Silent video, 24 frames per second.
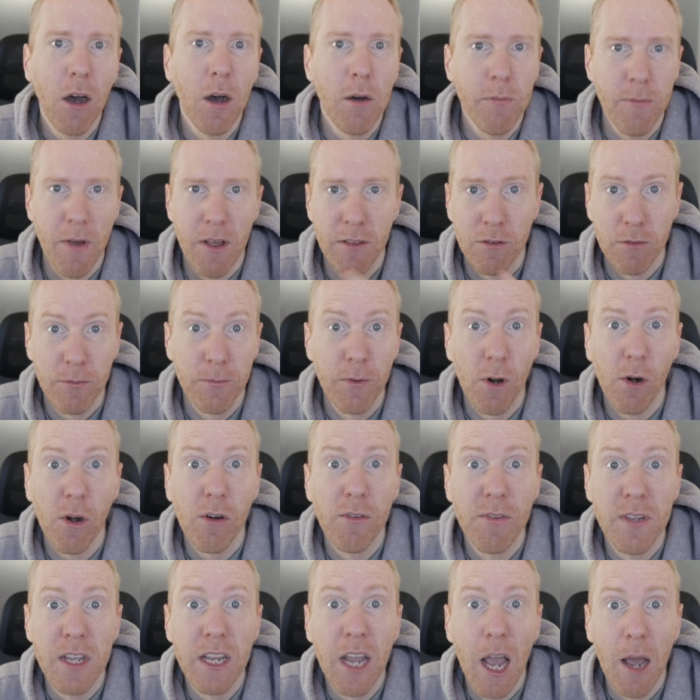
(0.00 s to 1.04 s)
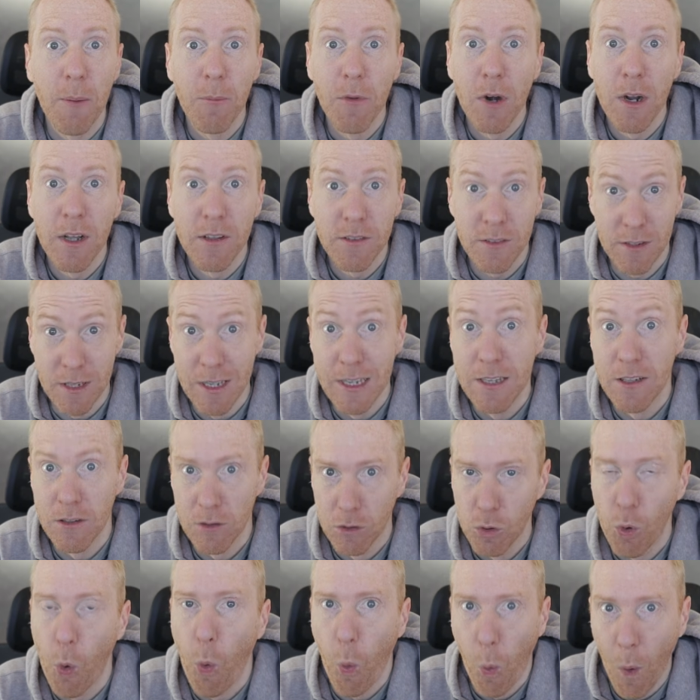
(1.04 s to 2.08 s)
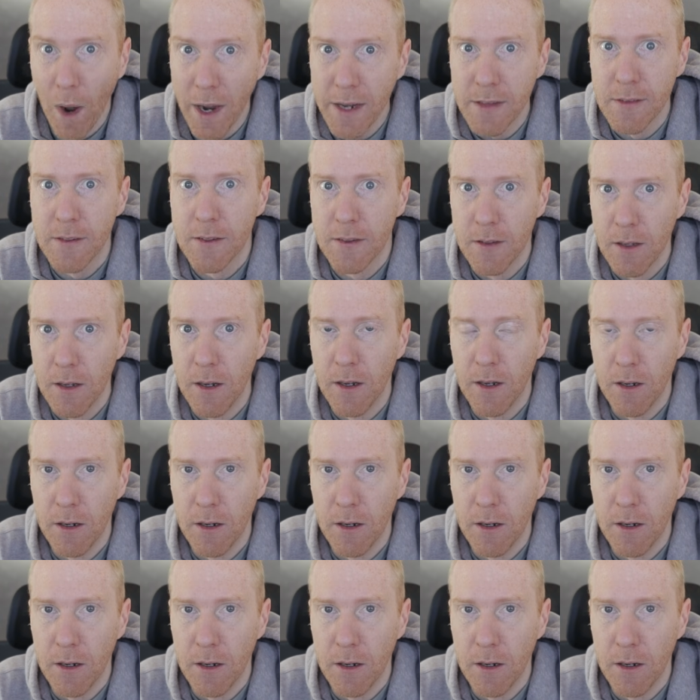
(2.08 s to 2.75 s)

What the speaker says: of astrophotography cameras in quite